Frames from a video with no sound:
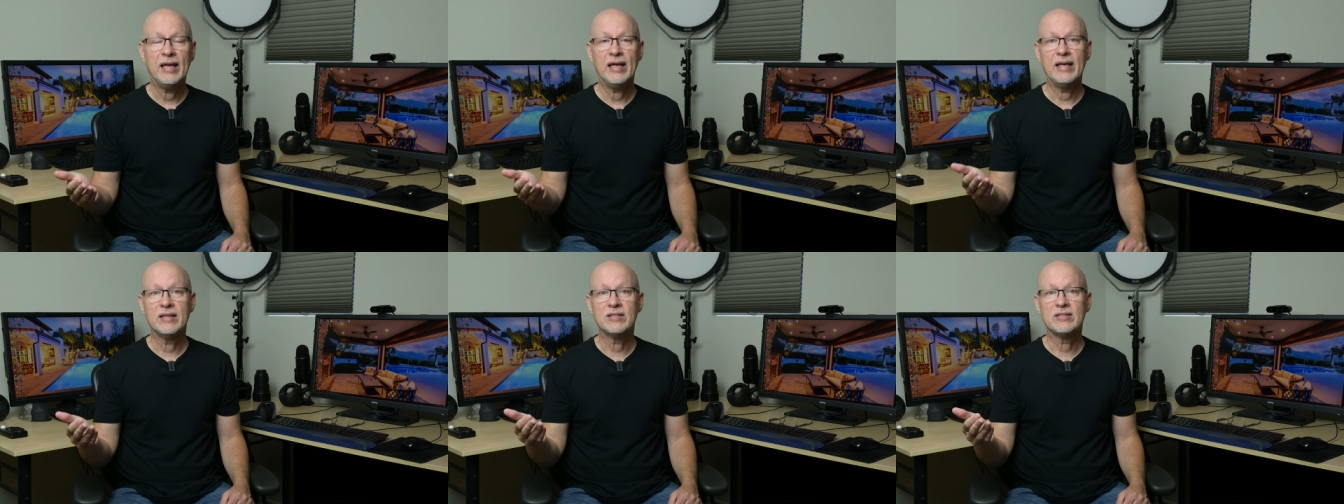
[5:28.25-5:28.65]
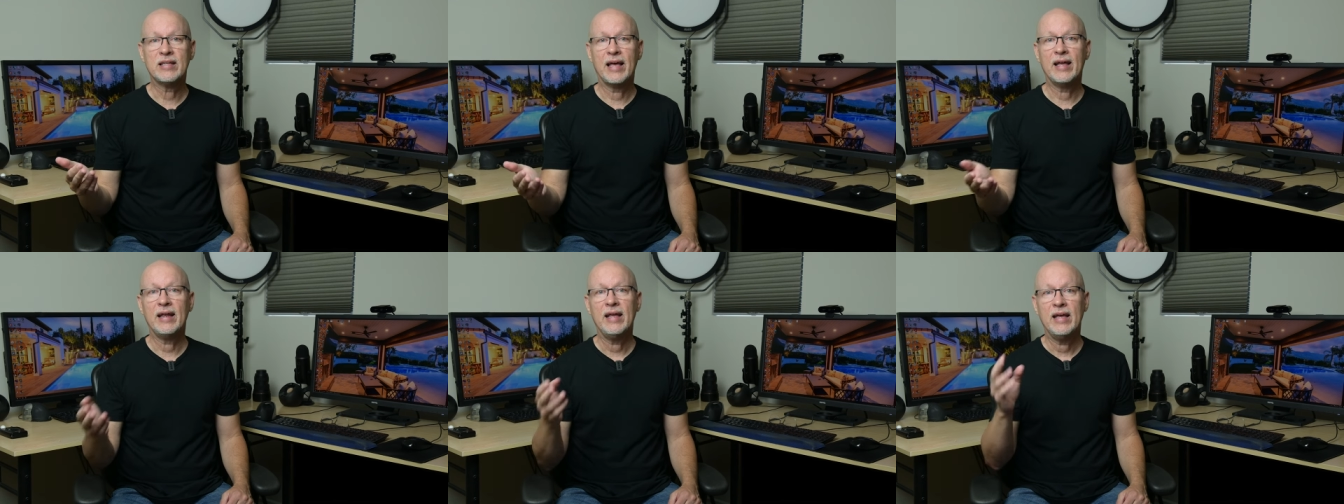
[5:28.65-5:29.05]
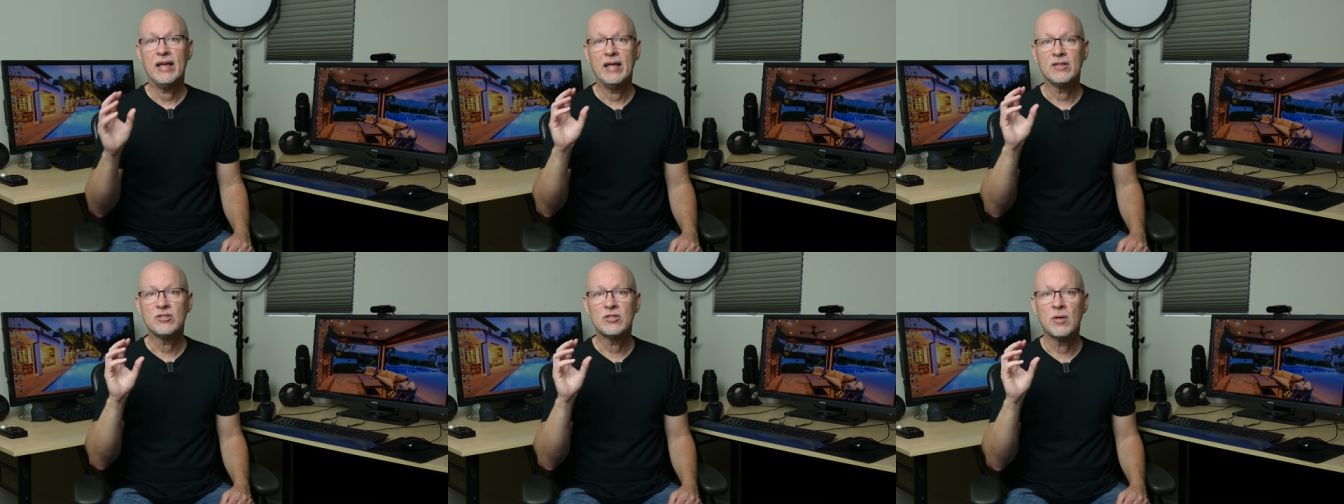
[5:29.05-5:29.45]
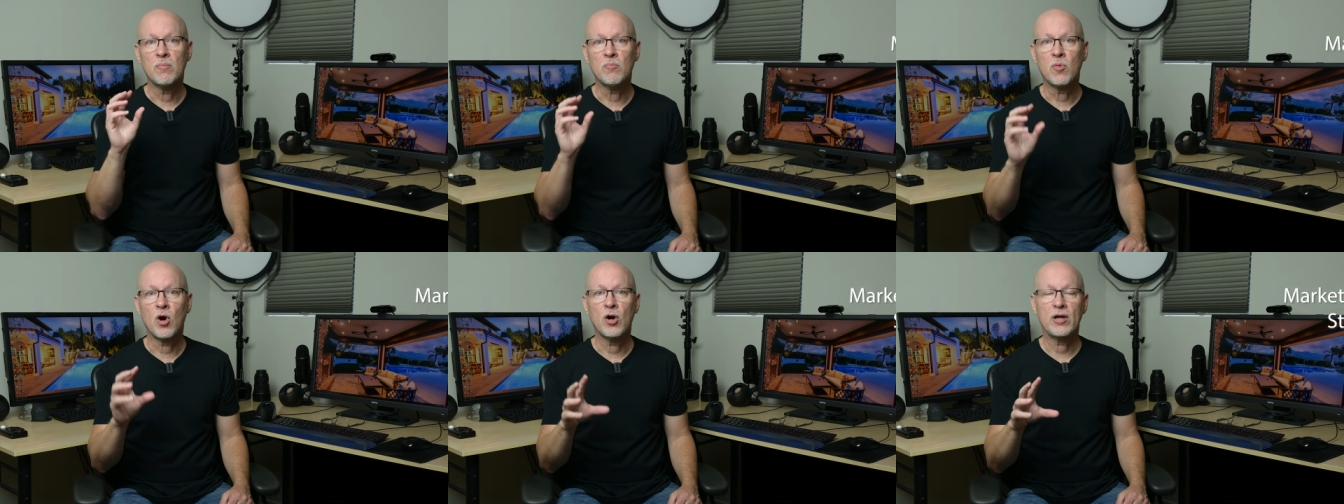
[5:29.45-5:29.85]
is that it's the
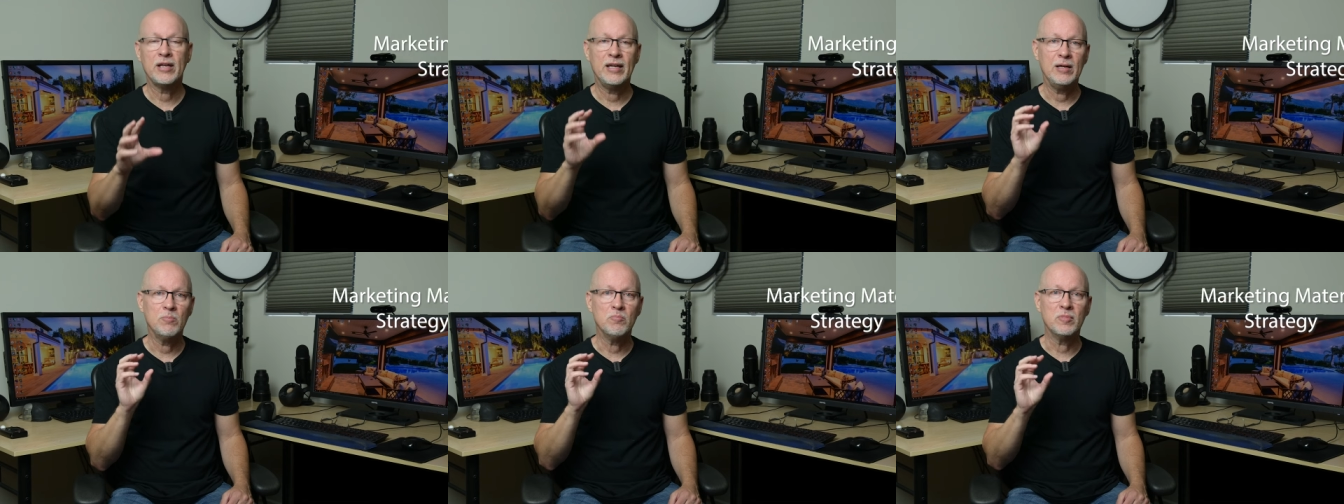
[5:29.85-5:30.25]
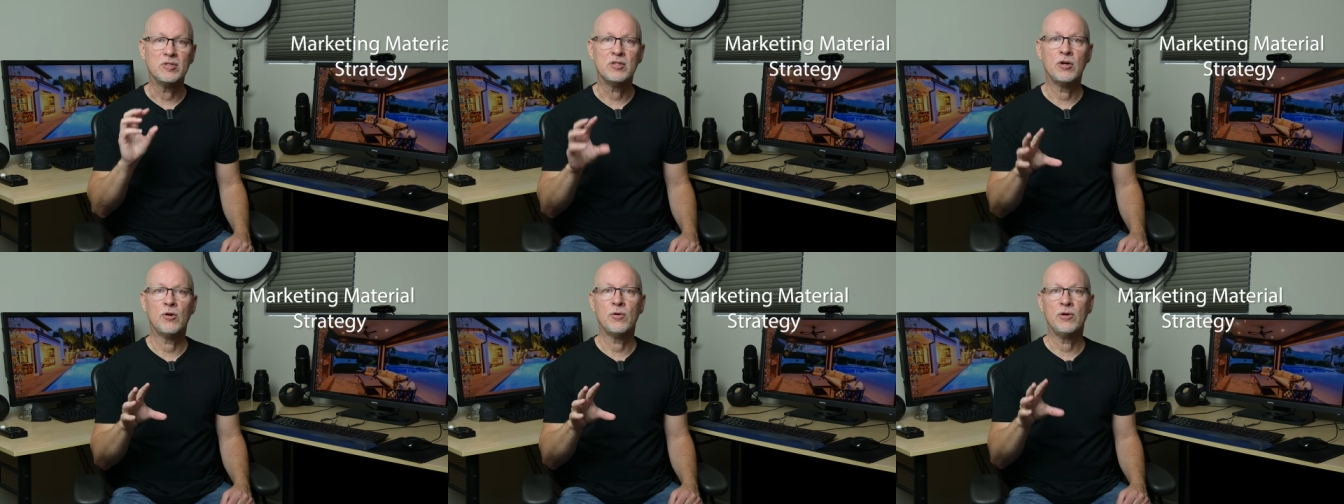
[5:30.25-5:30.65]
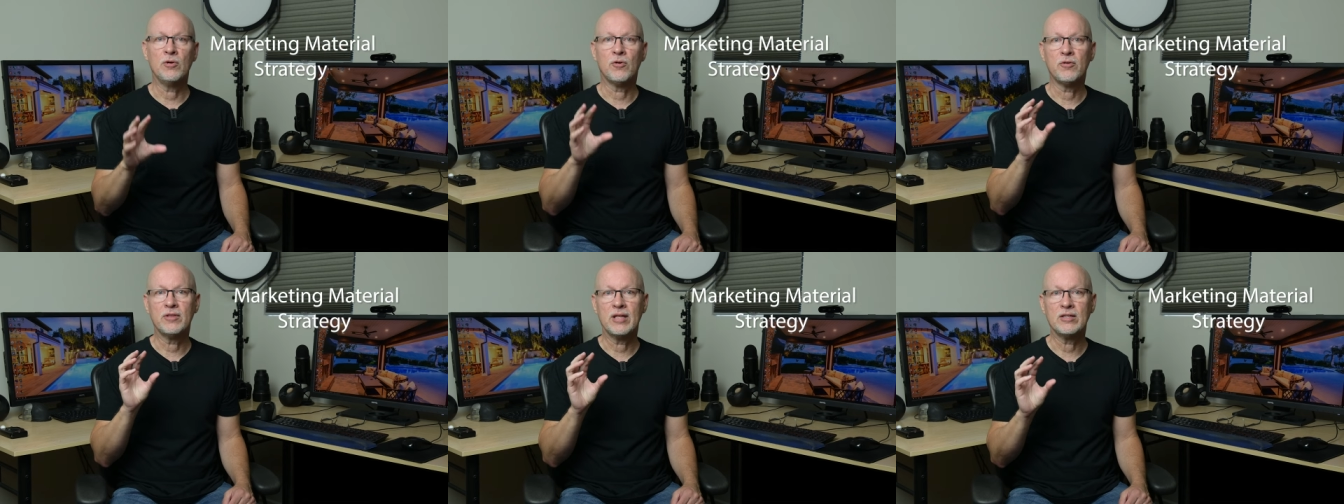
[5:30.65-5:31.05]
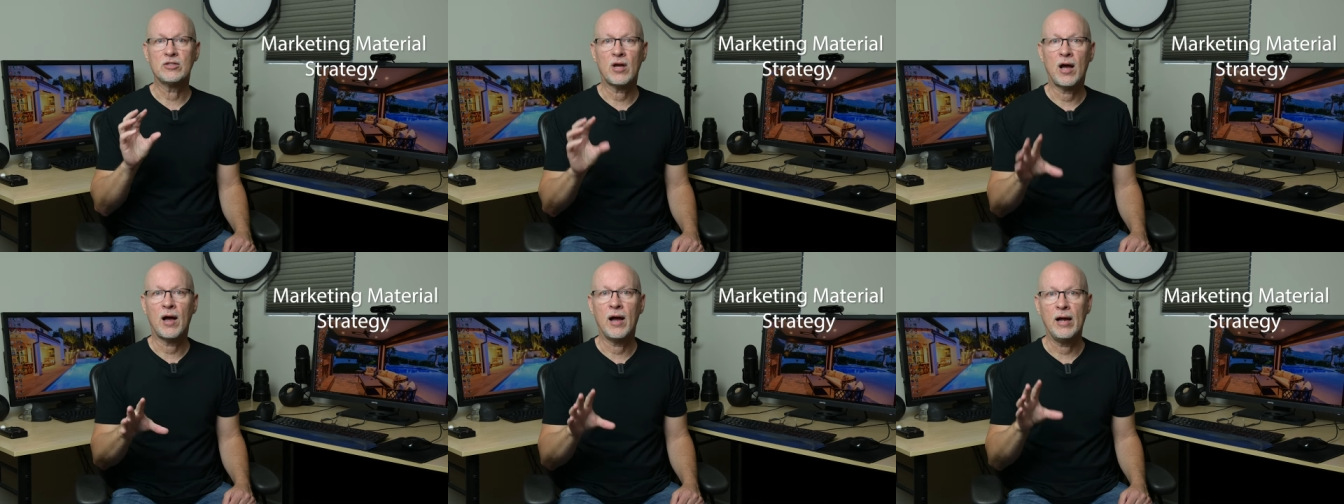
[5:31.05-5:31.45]
marketing material that's
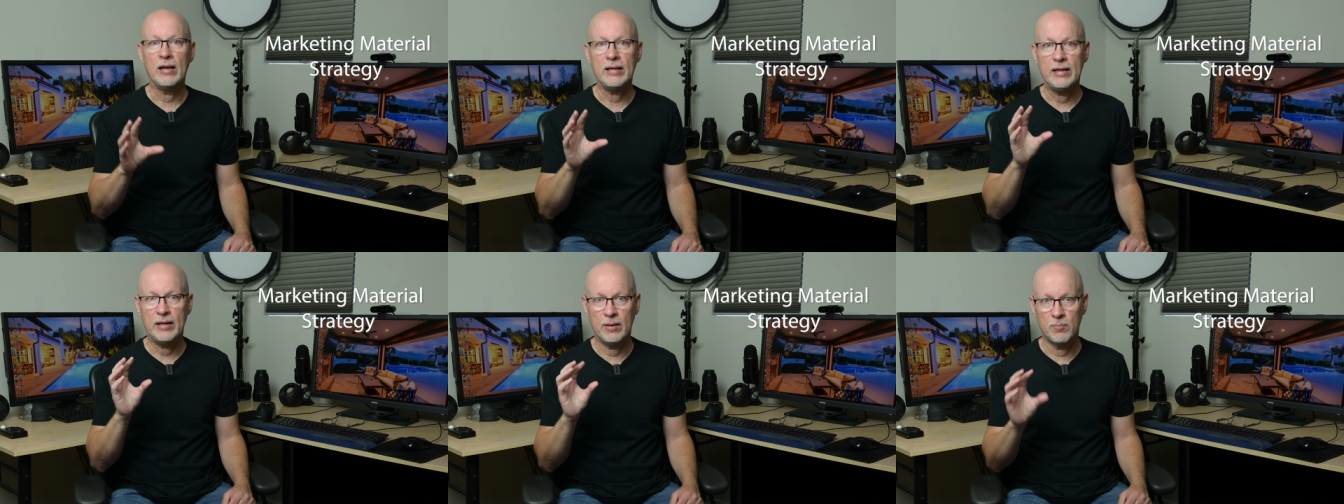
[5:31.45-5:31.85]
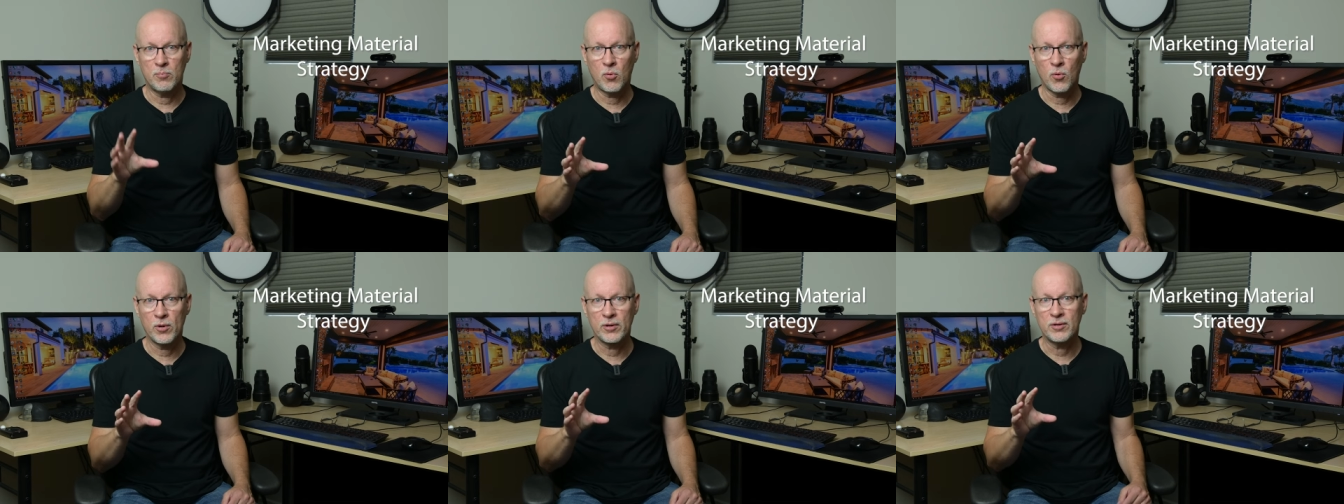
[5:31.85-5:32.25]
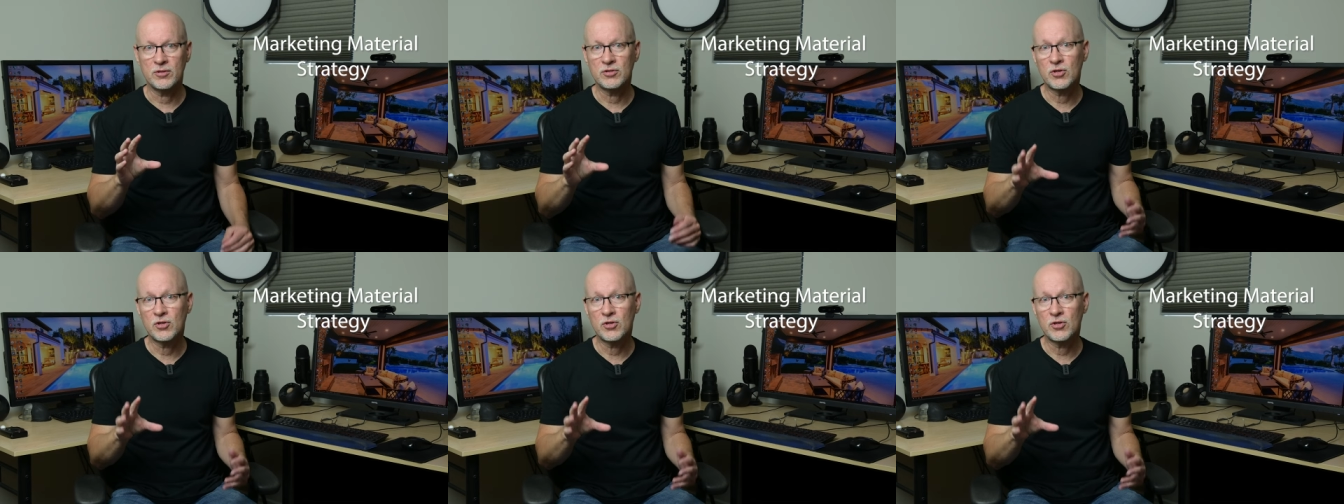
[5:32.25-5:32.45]
highly important.